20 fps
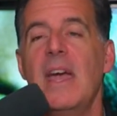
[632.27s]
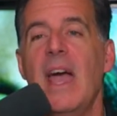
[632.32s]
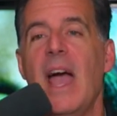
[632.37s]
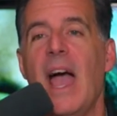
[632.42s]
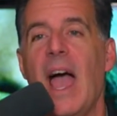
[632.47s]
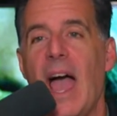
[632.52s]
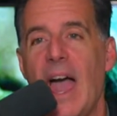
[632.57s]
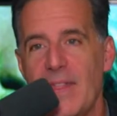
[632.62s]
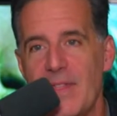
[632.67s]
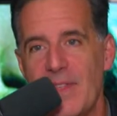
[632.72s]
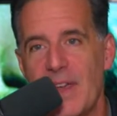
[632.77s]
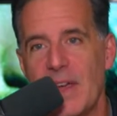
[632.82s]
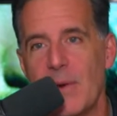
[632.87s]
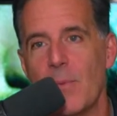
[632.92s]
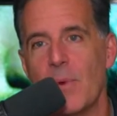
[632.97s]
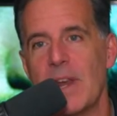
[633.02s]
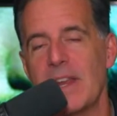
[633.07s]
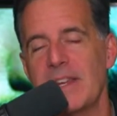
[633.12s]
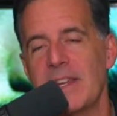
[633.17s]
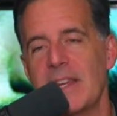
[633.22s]
And then
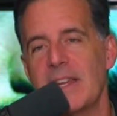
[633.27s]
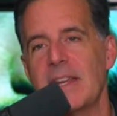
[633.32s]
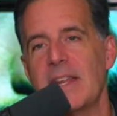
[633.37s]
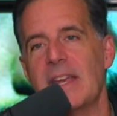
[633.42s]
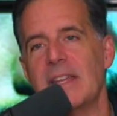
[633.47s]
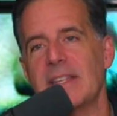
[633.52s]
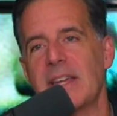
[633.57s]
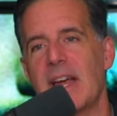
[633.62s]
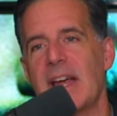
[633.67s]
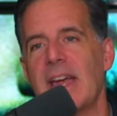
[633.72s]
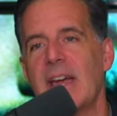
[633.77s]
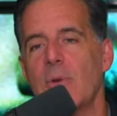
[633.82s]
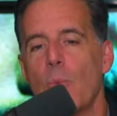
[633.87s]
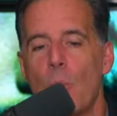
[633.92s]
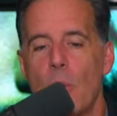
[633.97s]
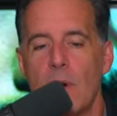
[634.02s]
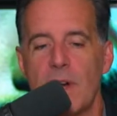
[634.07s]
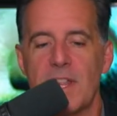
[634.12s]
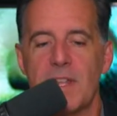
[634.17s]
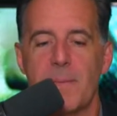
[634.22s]
what I did is I had
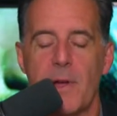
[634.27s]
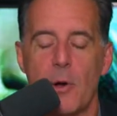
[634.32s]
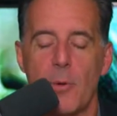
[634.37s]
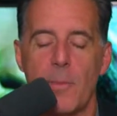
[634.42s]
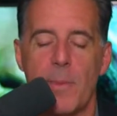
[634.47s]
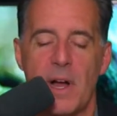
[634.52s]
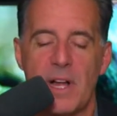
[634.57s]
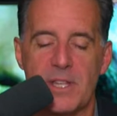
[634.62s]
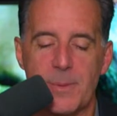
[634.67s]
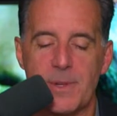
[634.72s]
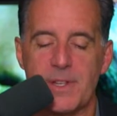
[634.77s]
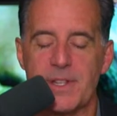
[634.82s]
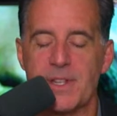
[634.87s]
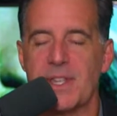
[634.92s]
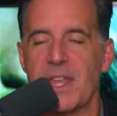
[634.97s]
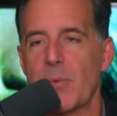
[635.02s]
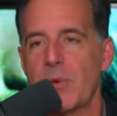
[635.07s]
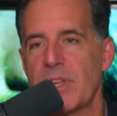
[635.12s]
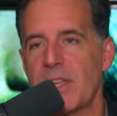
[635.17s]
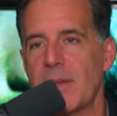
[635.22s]
one of the bail bondsmen,
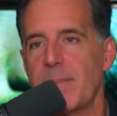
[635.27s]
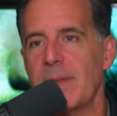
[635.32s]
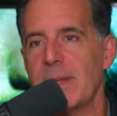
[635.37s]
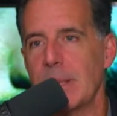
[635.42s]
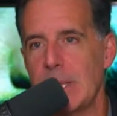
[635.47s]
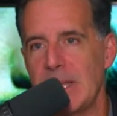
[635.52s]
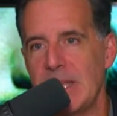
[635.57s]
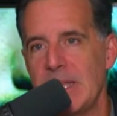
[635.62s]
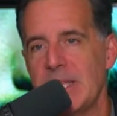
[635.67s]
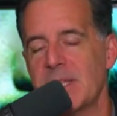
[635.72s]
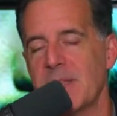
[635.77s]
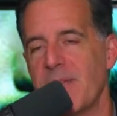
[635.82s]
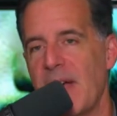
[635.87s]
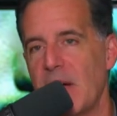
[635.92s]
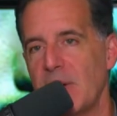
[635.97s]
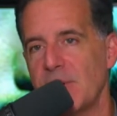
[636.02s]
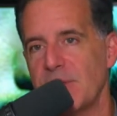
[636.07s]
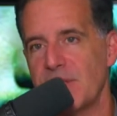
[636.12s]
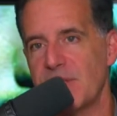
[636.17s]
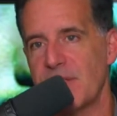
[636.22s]
they would give me leads of
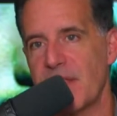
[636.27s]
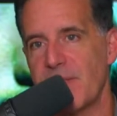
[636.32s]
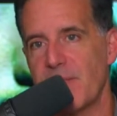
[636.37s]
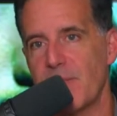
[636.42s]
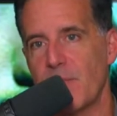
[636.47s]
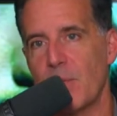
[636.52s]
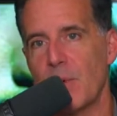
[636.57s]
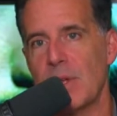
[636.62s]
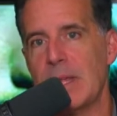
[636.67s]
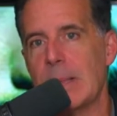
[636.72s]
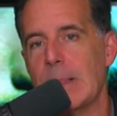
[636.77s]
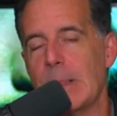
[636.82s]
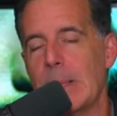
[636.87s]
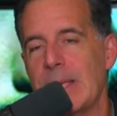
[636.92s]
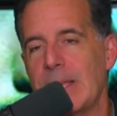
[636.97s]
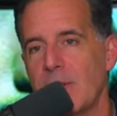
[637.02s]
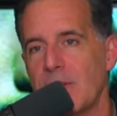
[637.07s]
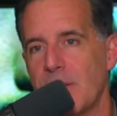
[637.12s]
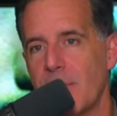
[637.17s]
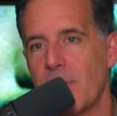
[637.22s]
houses they put a
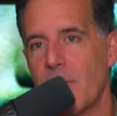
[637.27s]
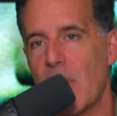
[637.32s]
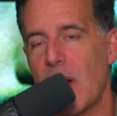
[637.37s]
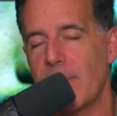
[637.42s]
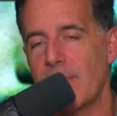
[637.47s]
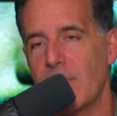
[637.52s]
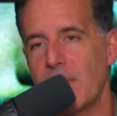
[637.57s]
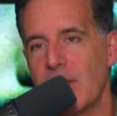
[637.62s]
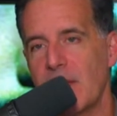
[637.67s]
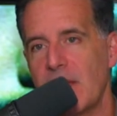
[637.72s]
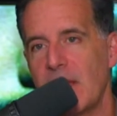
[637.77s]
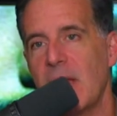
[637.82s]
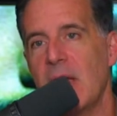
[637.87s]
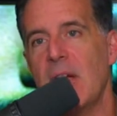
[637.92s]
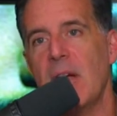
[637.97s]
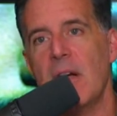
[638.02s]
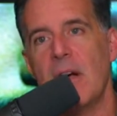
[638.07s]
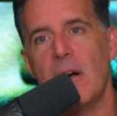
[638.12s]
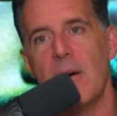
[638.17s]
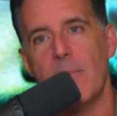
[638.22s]
lien on the property
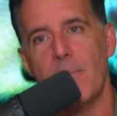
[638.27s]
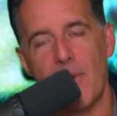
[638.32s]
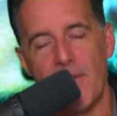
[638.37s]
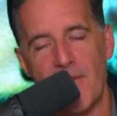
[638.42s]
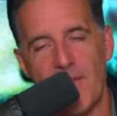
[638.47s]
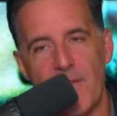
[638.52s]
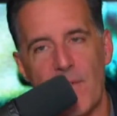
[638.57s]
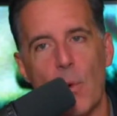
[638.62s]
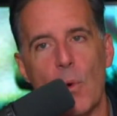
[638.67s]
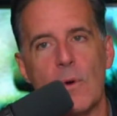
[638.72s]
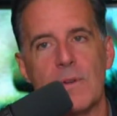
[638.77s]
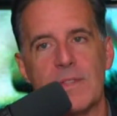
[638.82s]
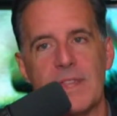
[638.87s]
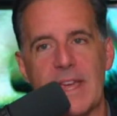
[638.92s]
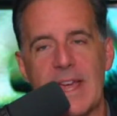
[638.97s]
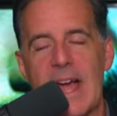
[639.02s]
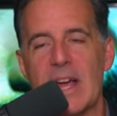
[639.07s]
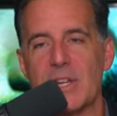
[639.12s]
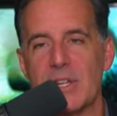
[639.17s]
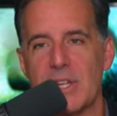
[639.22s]
before they
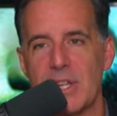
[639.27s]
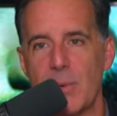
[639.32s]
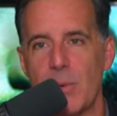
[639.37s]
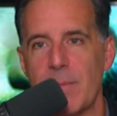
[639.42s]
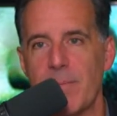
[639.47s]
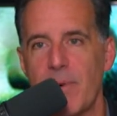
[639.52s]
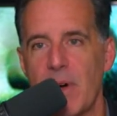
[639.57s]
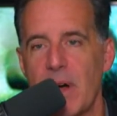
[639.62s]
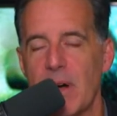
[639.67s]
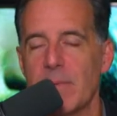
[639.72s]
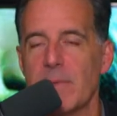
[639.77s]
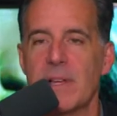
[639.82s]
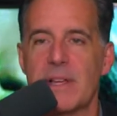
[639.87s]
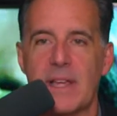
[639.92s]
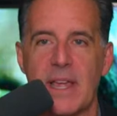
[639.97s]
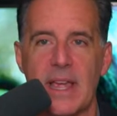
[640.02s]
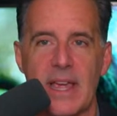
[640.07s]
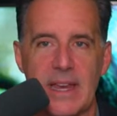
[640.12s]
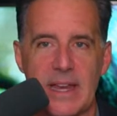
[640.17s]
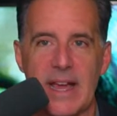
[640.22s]
actually went
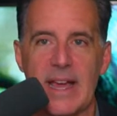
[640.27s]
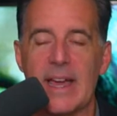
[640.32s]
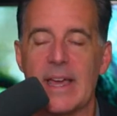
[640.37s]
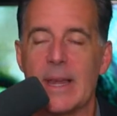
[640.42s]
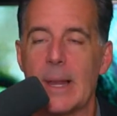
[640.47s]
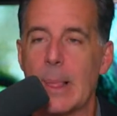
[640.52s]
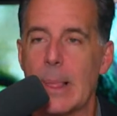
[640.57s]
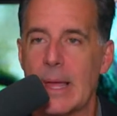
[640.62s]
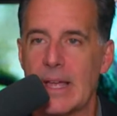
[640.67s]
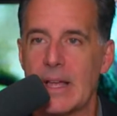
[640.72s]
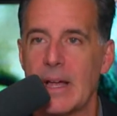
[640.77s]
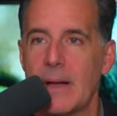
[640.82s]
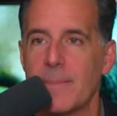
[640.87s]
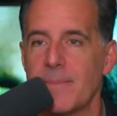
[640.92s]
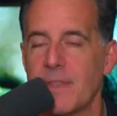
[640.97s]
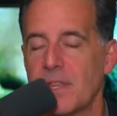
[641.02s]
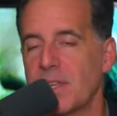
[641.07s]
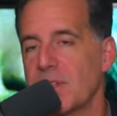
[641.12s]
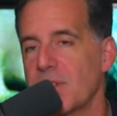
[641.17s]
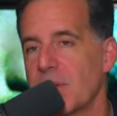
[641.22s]
public. And I had a leg up
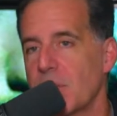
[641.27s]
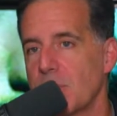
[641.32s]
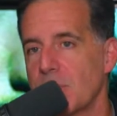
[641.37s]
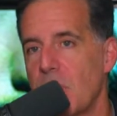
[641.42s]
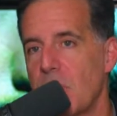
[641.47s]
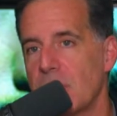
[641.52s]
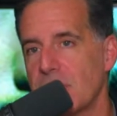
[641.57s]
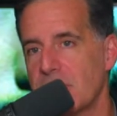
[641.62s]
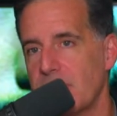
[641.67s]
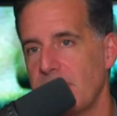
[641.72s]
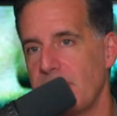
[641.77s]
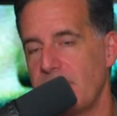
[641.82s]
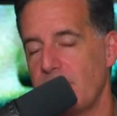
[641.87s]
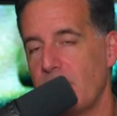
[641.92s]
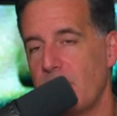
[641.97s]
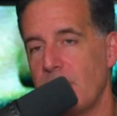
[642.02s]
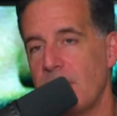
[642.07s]
to just go talk to people.